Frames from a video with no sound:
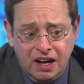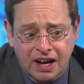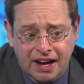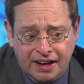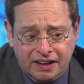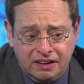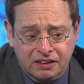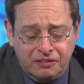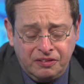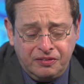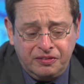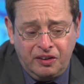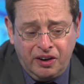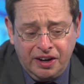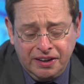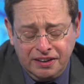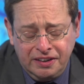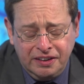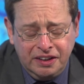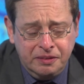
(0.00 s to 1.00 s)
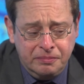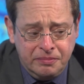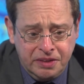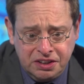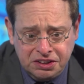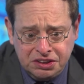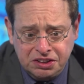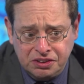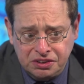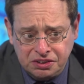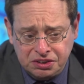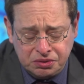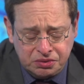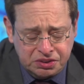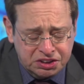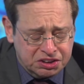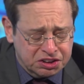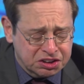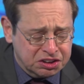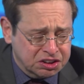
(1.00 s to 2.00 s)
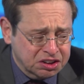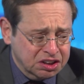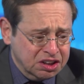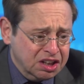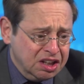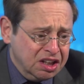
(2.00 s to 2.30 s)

ECHA finally administers REACH.